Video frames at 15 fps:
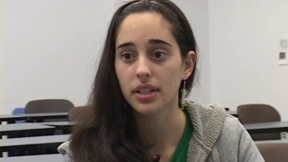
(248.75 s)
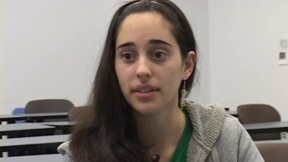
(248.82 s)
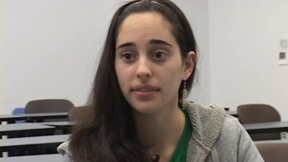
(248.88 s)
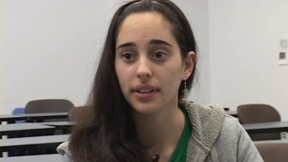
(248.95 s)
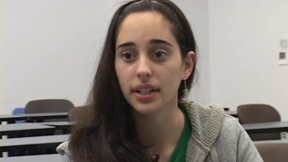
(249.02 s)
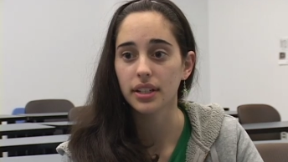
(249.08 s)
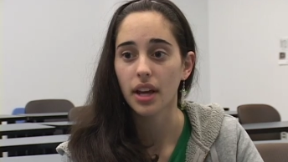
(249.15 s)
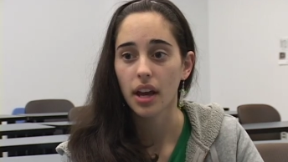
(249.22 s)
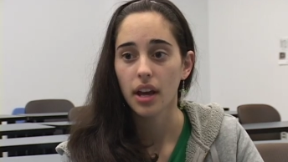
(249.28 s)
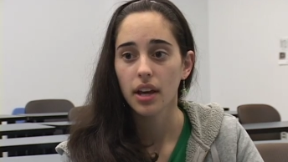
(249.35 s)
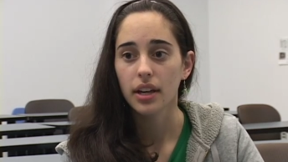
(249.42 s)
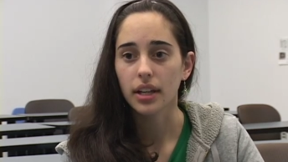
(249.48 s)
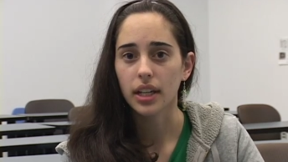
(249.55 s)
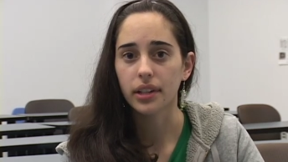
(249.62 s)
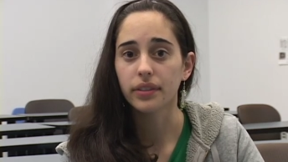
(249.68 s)
different
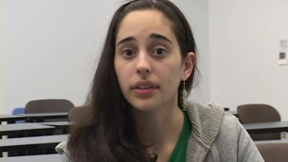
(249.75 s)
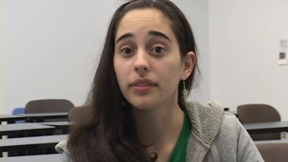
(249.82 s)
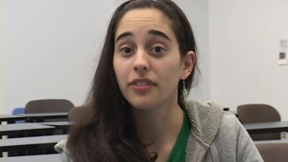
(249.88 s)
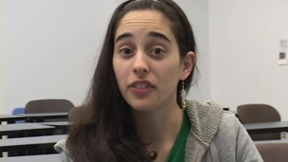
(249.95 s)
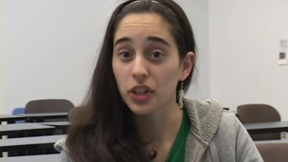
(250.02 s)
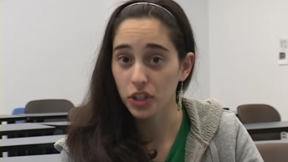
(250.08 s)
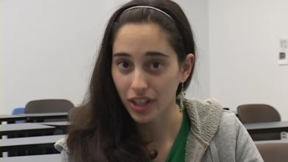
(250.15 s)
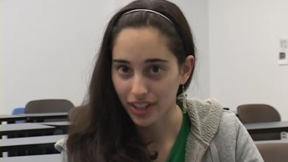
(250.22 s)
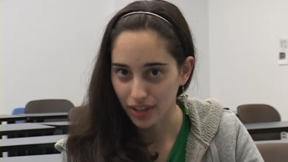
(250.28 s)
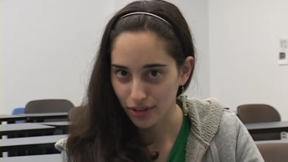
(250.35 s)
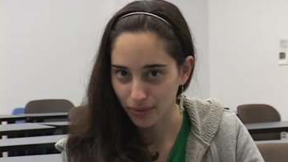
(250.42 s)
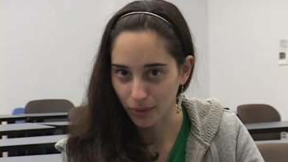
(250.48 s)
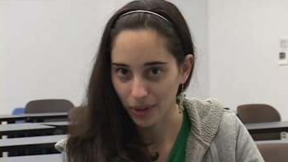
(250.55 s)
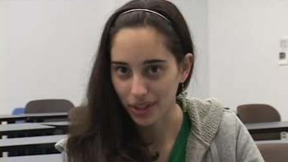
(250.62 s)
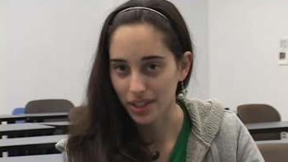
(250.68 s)
even visions
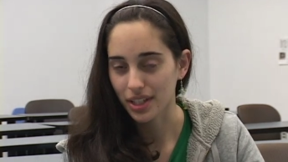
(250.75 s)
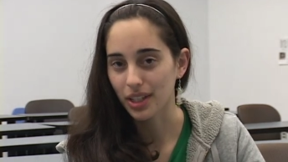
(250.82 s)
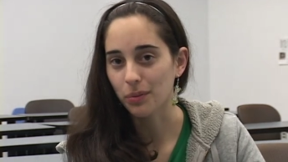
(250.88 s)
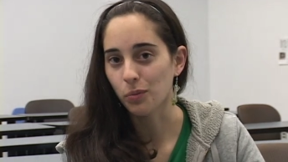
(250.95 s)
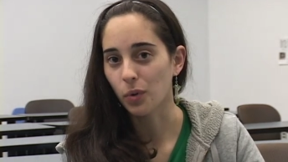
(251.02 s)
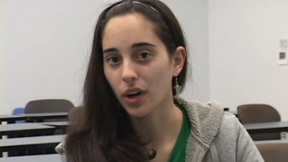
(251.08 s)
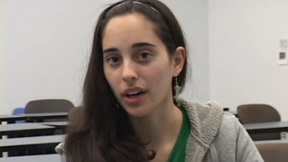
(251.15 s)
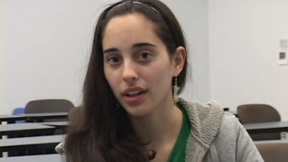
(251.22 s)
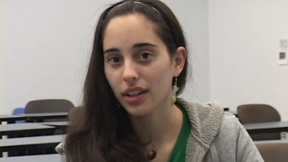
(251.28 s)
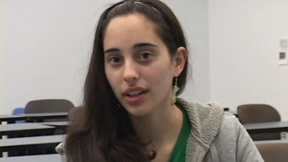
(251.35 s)
for the teamwork.